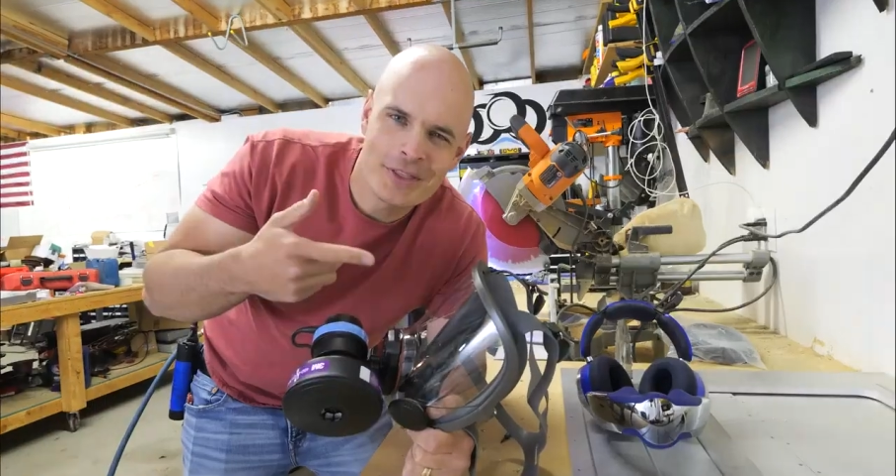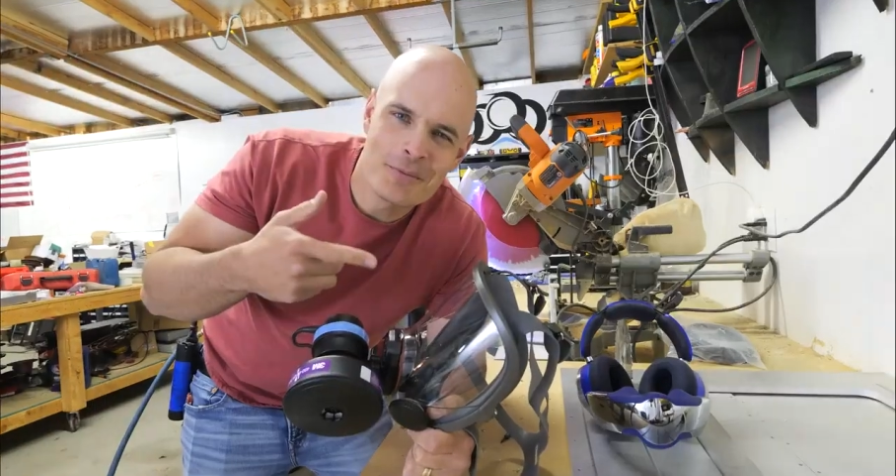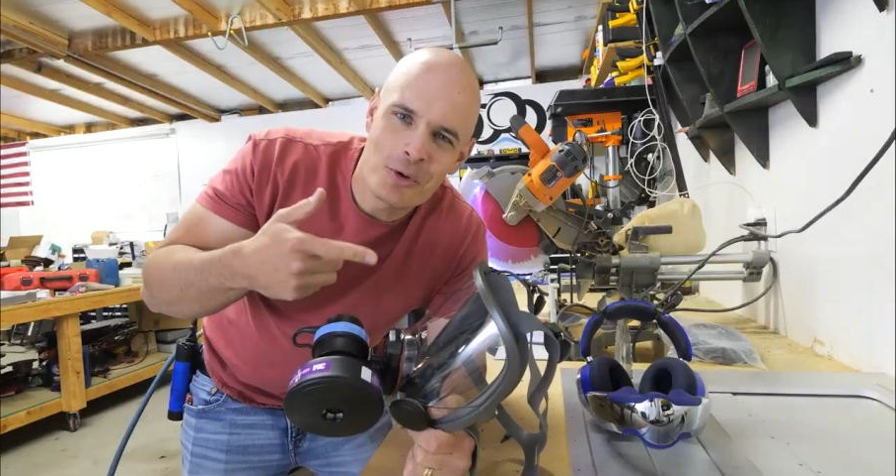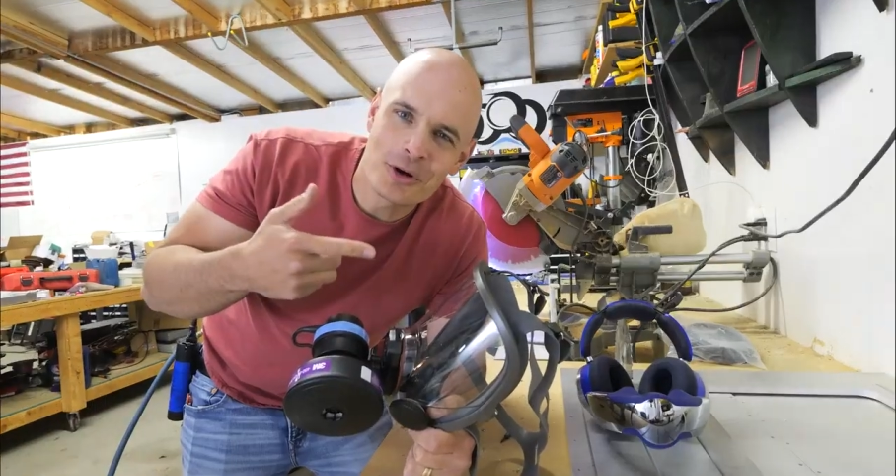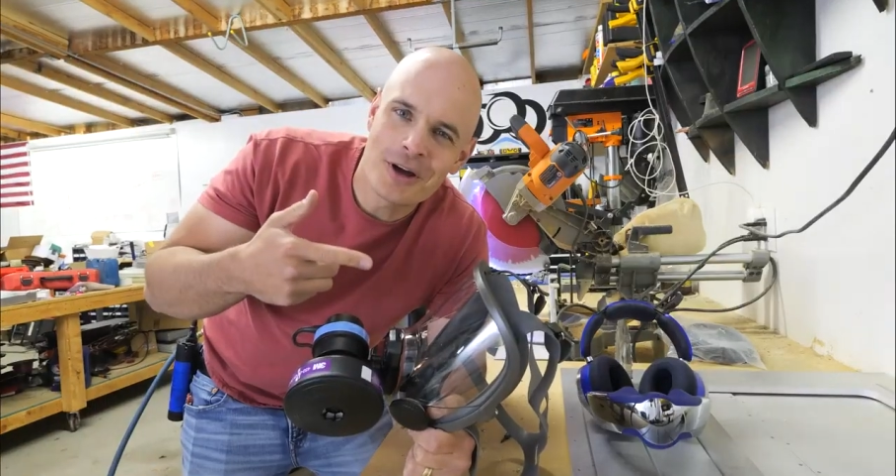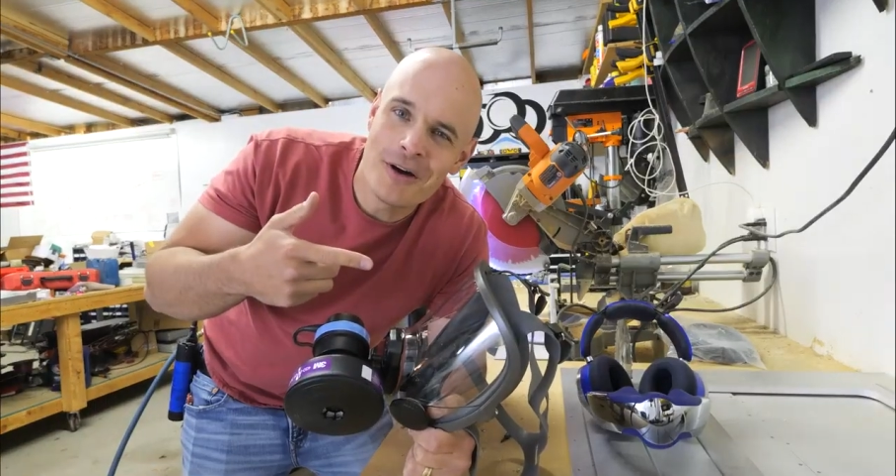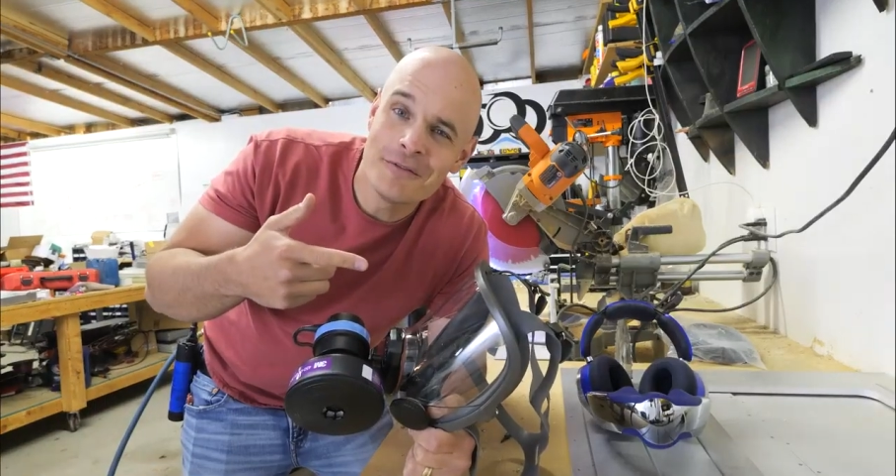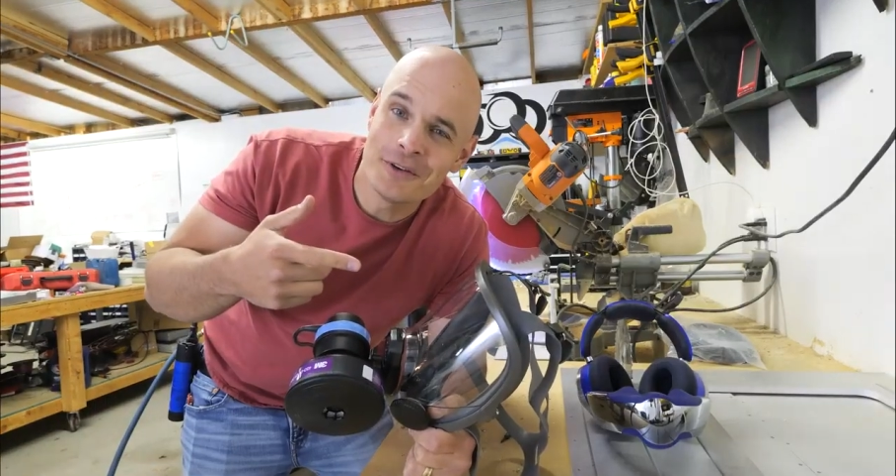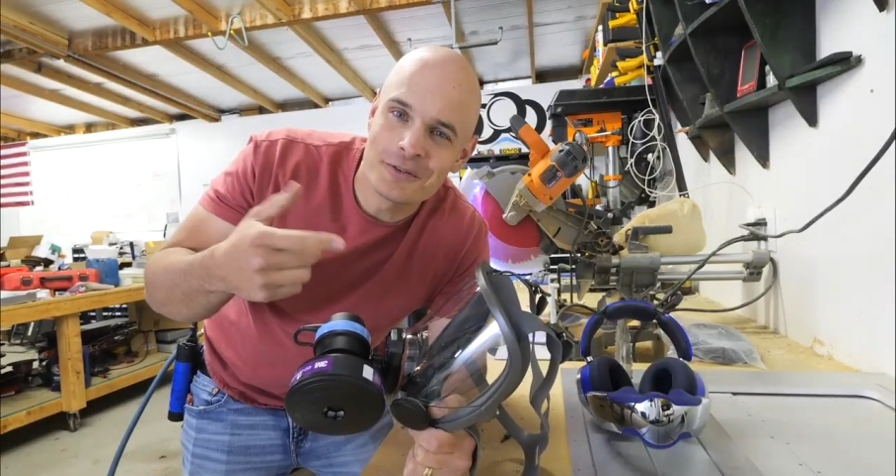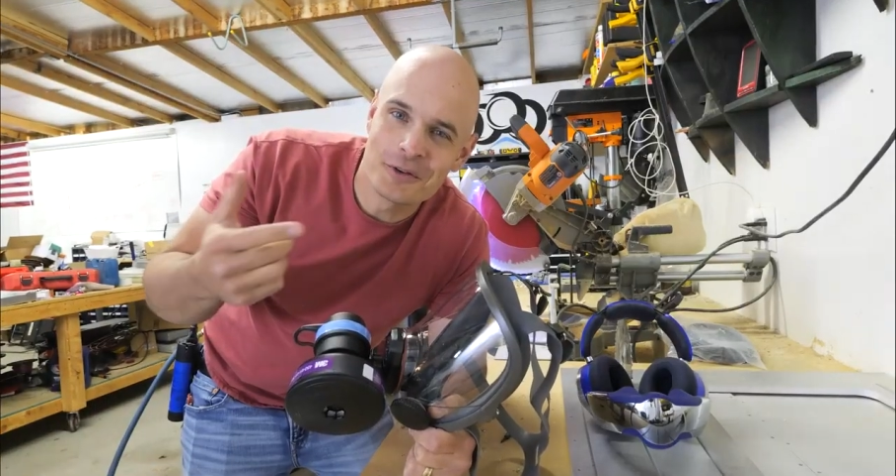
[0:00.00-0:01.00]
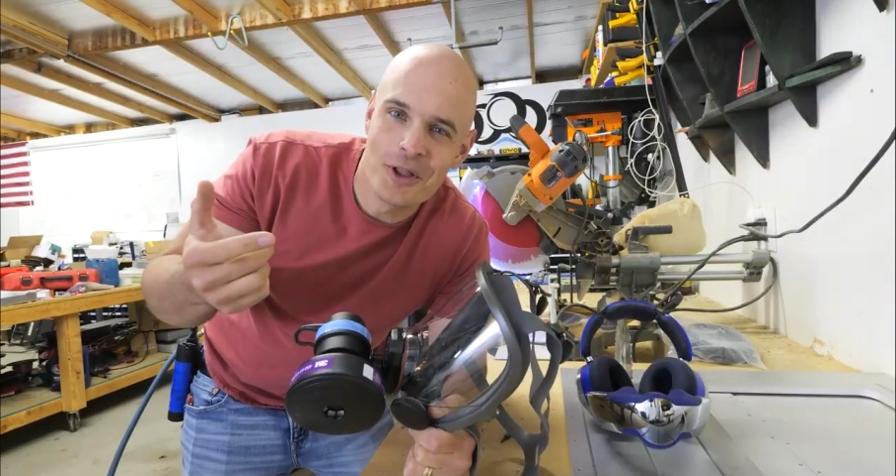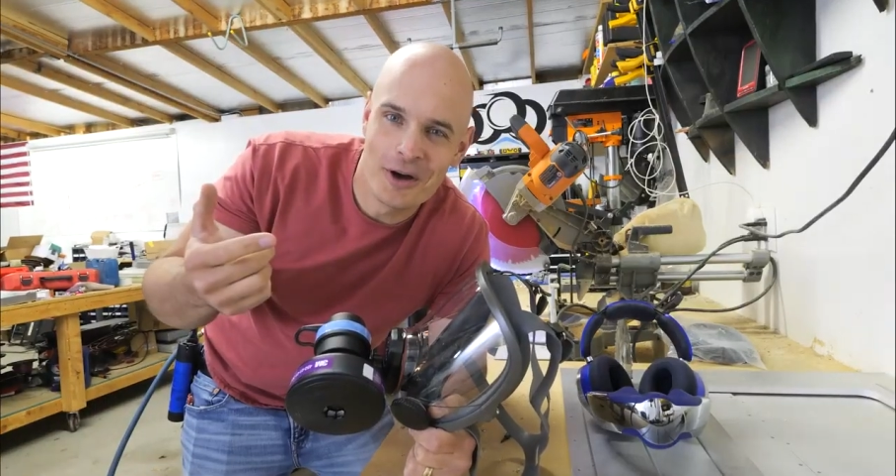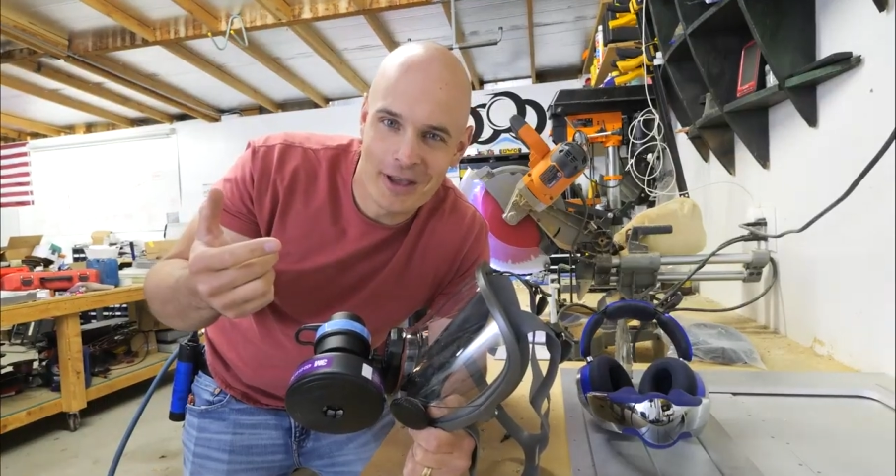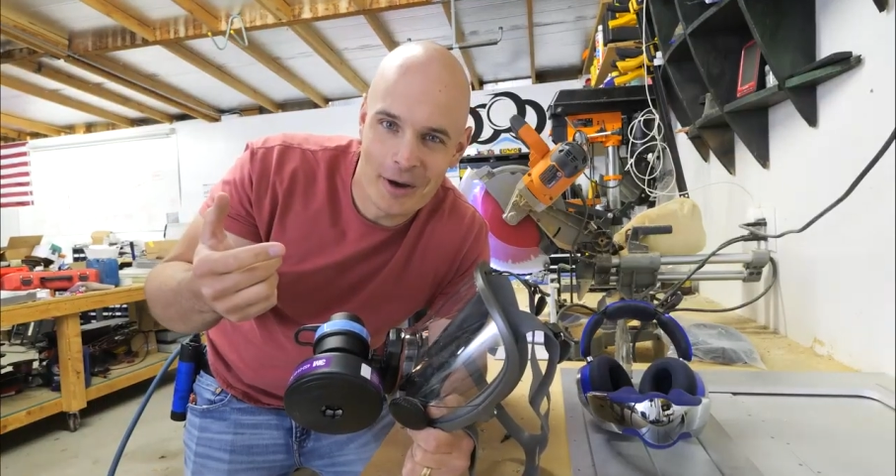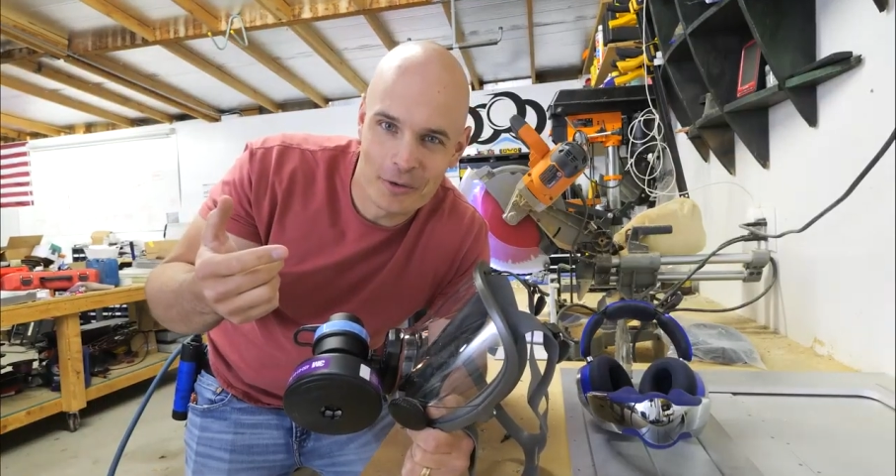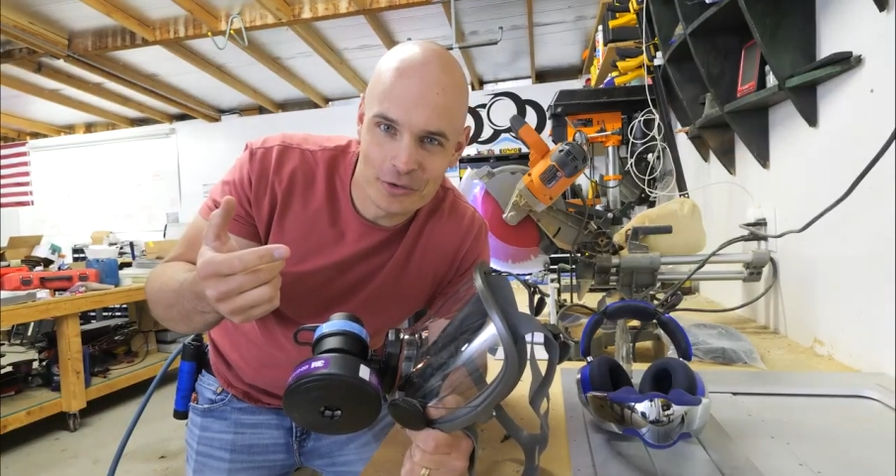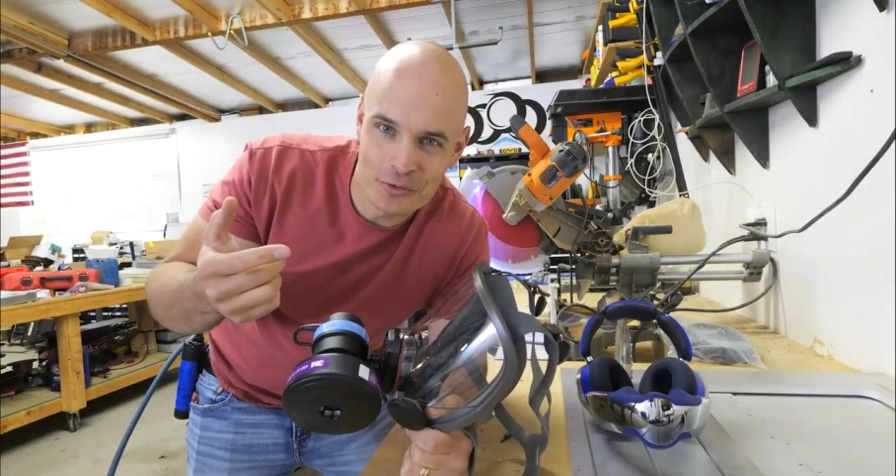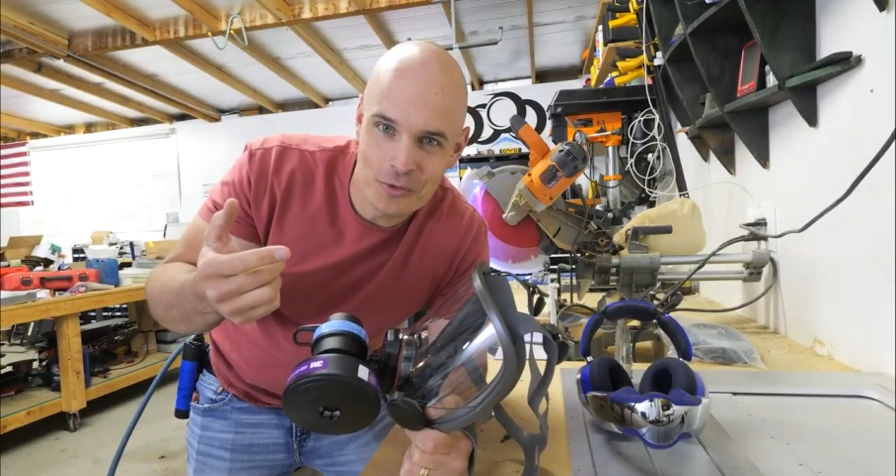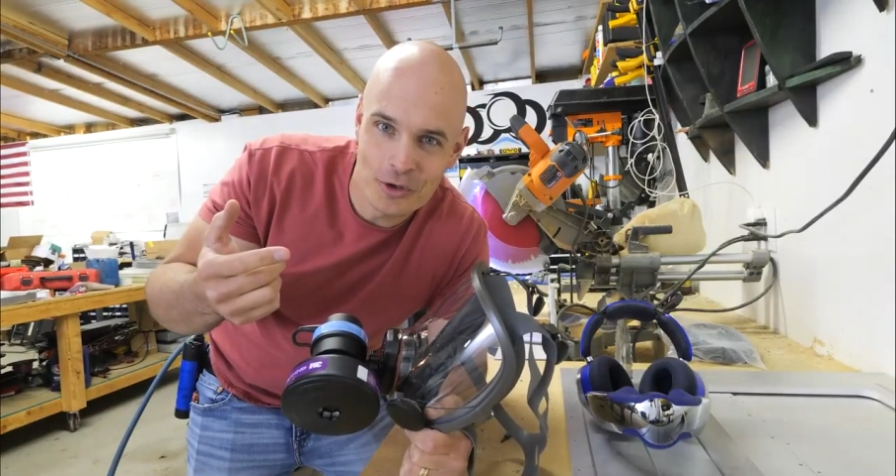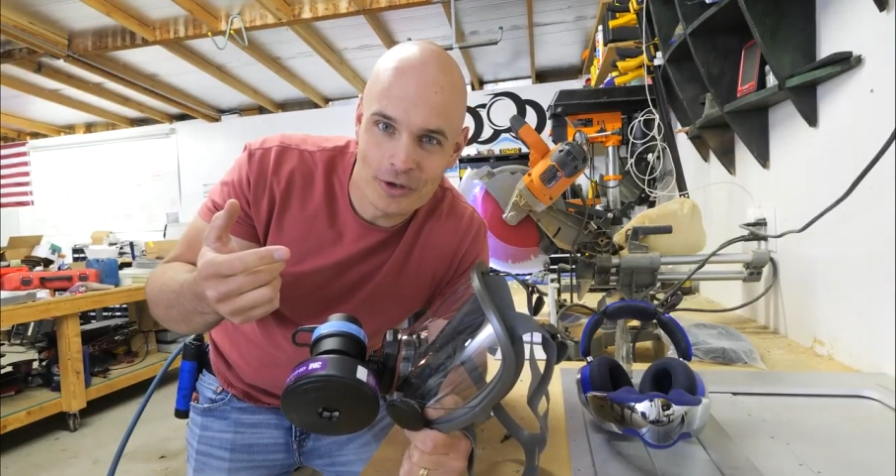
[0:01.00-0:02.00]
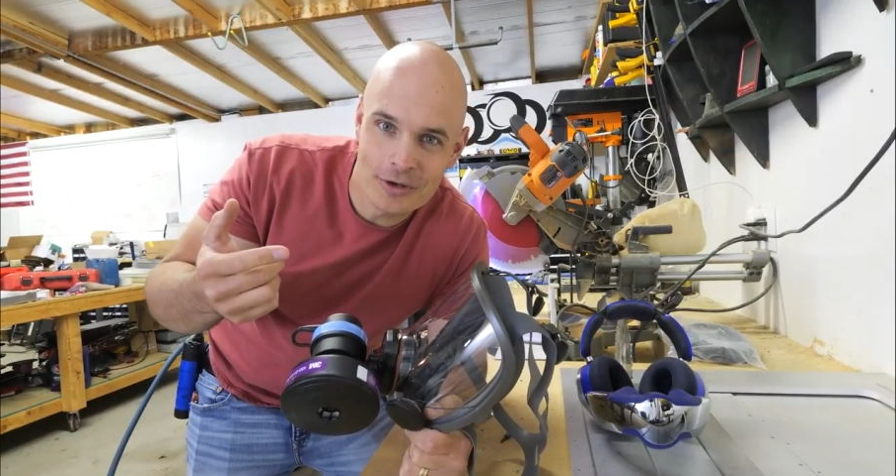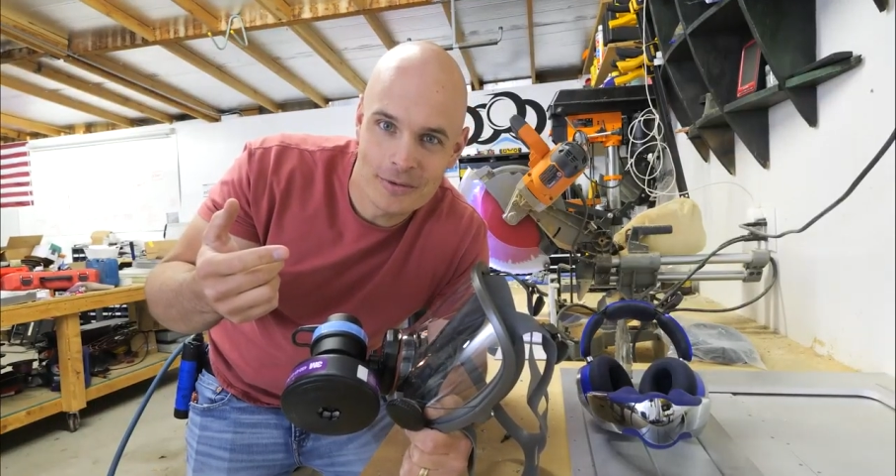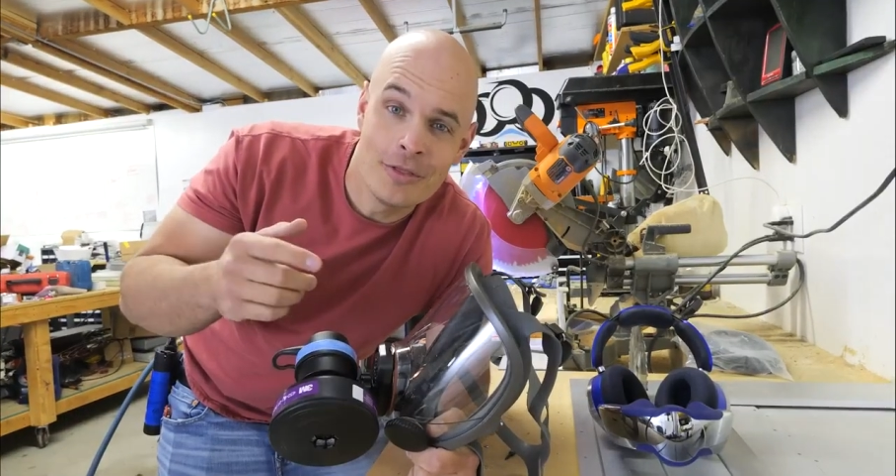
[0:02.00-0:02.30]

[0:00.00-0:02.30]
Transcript: They're more comfy for long hours of work.